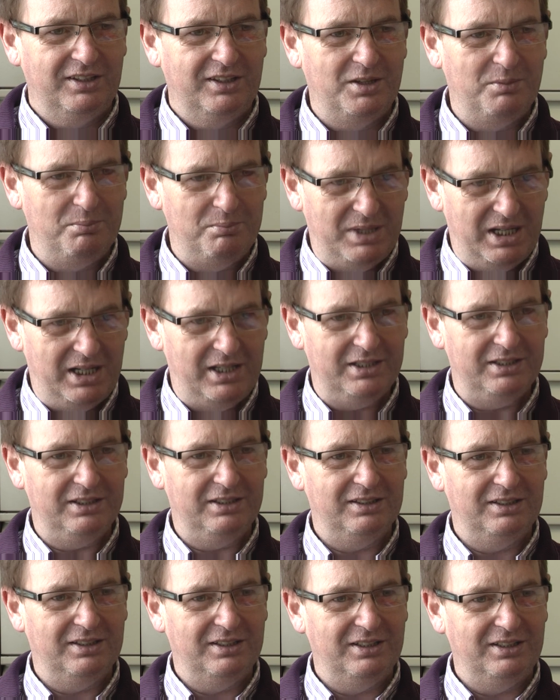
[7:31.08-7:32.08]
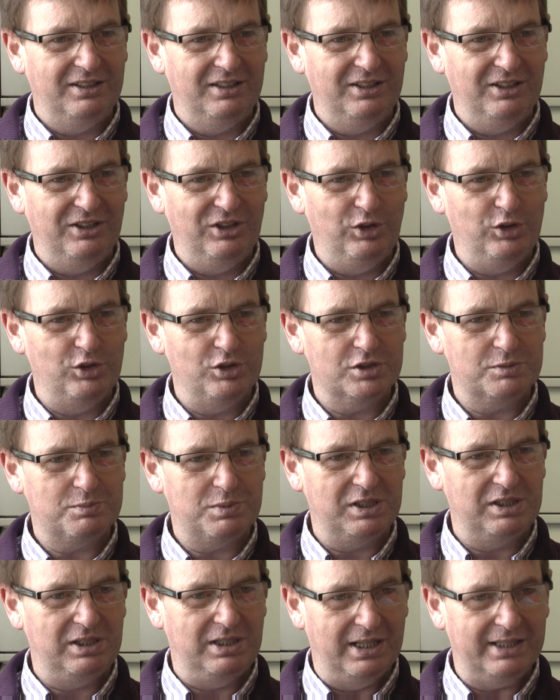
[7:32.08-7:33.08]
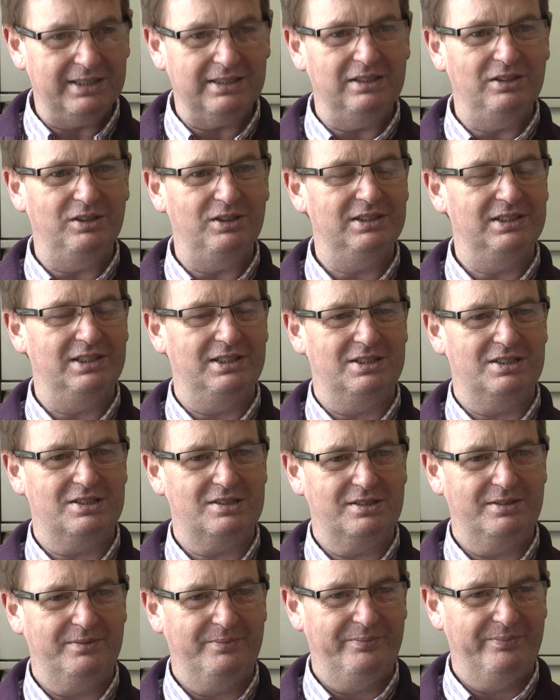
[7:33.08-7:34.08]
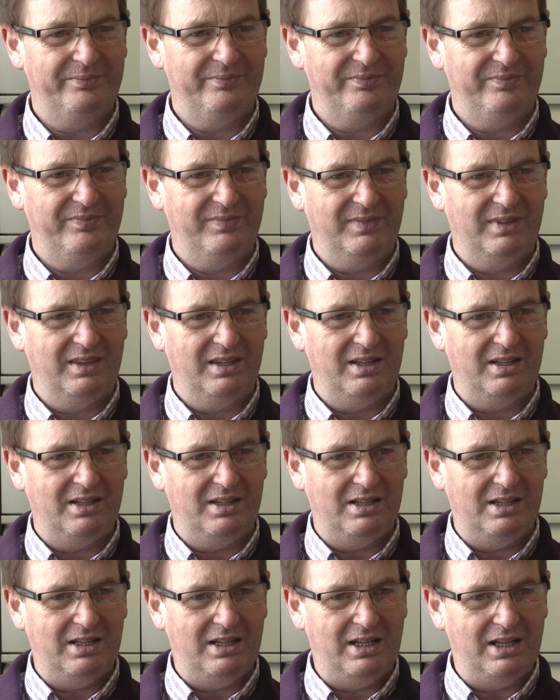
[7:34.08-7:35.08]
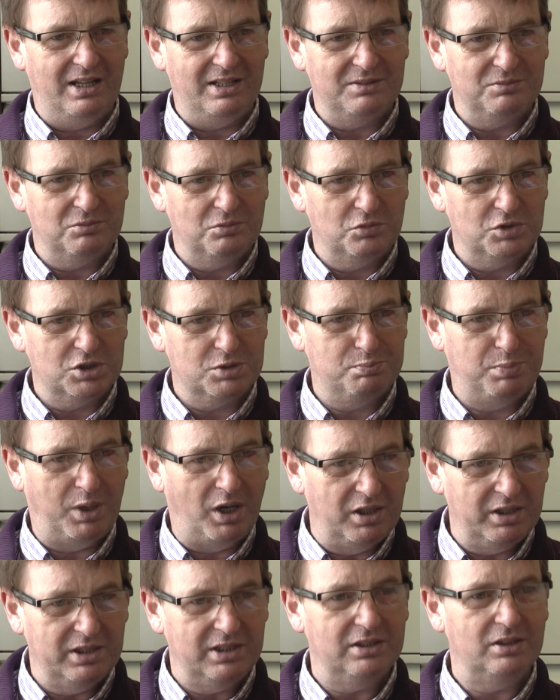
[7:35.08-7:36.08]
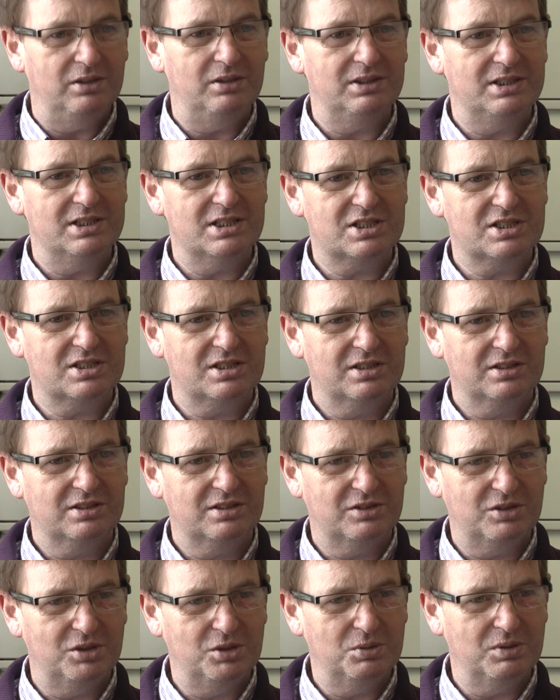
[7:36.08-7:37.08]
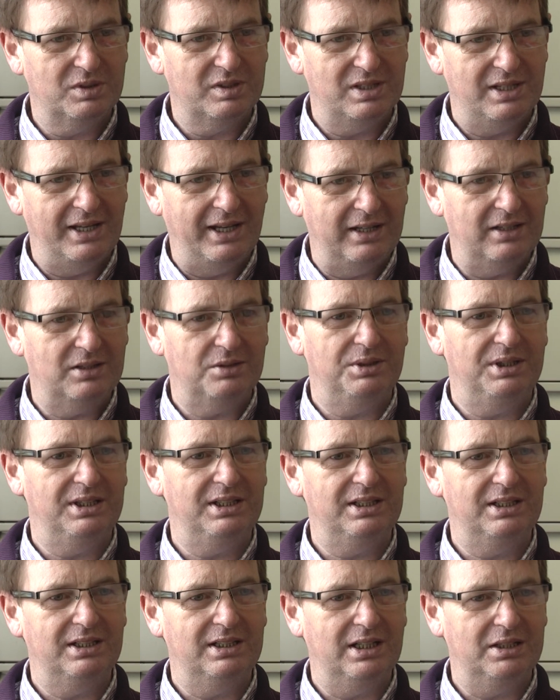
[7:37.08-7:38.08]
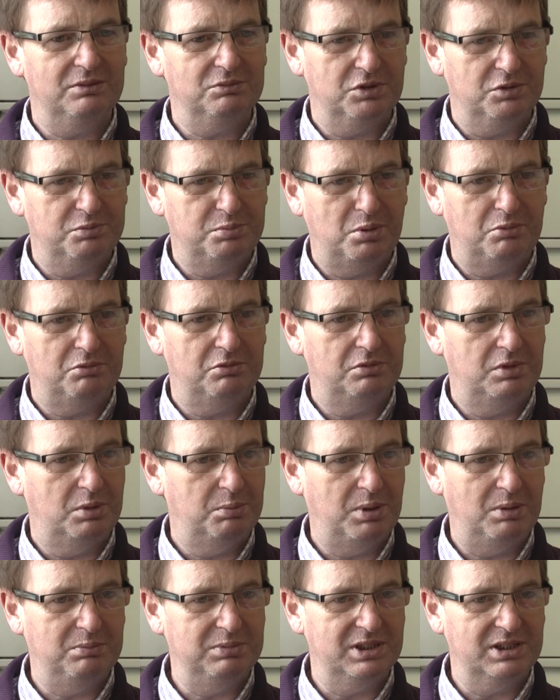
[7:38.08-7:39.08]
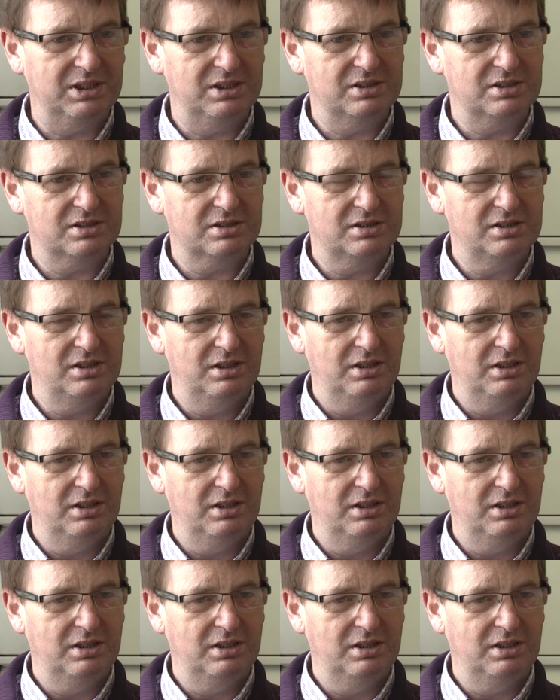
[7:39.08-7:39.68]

The man who has been getting all this and was burying all this to do with the IRA and Republicans.